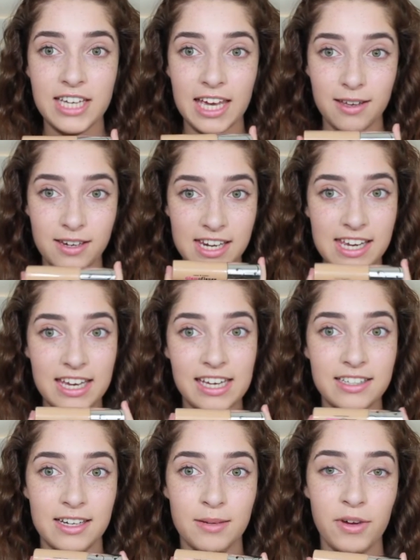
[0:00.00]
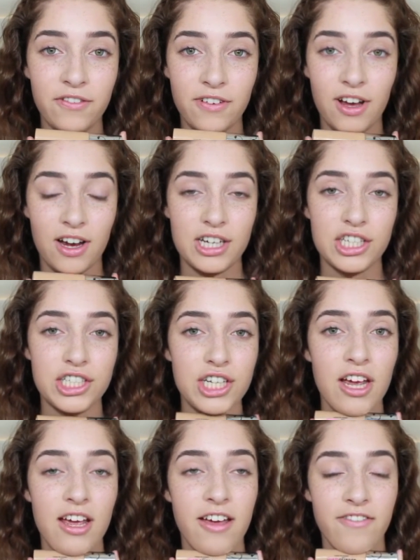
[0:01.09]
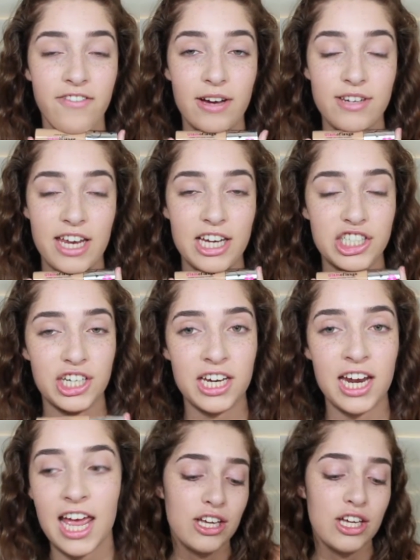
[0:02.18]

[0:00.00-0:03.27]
Candy GLAMOFLAUGE foundation.